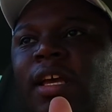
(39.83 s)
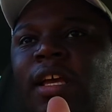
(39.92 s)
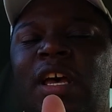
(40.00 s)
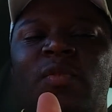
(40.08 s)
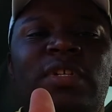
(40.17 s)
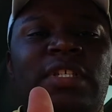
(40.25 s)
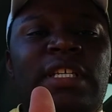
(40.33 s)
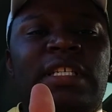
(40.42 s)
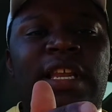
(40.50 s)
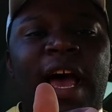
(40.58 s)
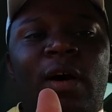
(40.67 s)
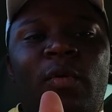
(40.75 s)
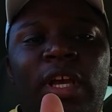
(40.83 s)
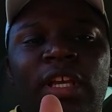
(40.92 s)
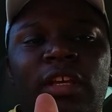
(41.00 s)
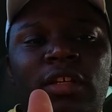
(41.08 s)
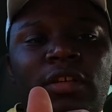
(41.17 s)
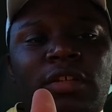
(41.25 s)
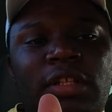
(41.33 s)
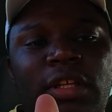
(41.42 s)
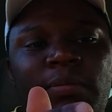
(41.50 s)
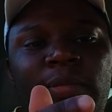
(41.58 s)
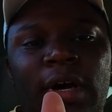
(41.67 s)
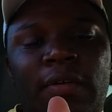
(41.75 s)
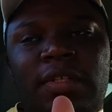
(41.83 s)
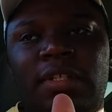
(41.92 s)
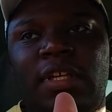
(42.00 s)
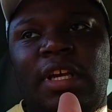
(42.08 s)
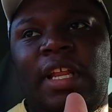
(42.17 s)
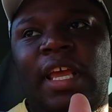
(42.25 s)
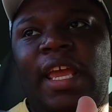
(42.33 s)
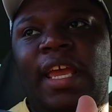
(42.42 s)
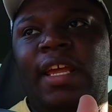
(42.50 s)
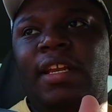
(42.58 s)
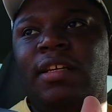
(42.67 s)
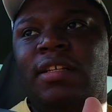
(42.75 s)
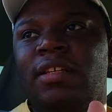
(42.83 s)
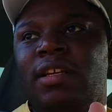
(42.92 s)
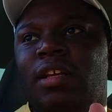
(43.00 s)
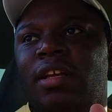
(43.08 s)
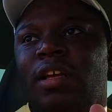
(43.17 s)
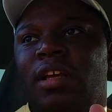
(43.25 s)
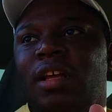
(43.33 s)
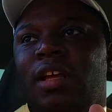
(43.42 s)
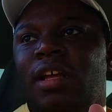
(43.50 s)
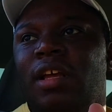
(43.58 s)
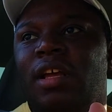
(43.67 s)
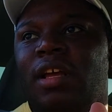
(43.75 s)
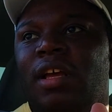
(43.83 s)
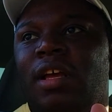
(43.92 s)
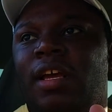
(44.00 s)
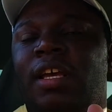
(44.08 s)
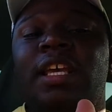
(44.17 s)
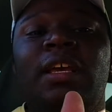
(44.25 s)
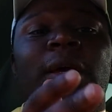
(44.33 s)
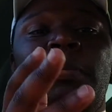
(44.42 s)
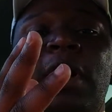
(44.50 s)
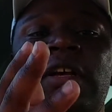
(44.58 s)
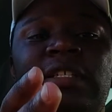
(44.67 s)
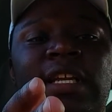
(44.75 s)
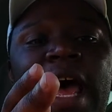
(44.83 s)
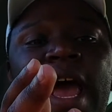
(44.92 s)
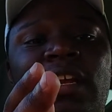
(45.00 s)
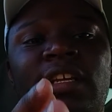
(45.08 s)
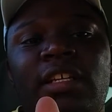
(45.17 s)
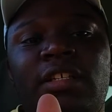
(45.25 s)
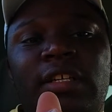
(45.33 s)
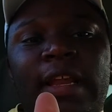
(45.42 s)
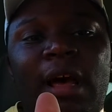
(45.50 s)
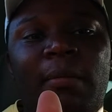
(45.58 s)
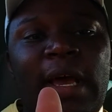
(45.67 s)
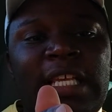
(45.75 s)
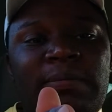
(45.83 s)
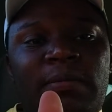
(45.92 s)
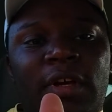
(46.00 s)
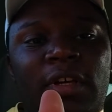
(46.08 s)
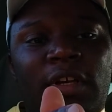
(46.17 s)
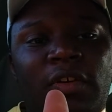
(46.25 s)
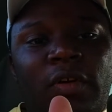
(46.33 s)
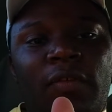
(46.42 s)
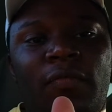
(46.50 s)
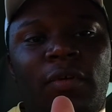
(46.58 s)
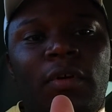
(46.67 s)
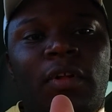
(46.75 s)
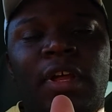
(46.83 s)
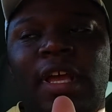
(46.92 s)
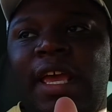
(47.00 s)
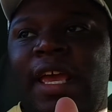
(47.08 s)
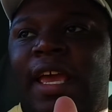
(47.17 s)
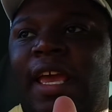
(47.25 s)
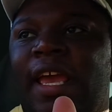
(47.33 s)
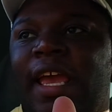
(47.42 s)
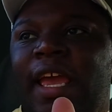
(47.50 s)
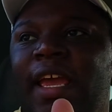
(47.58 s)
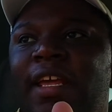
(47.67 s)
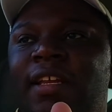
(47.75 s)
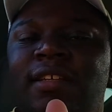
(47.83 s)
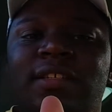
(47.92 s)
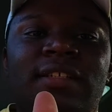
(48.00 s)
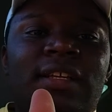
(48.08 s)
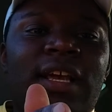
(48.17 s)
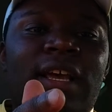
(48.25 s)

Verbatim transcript: it was just not what he usually posted. And he posted I Need You Now by Smokie Norful. And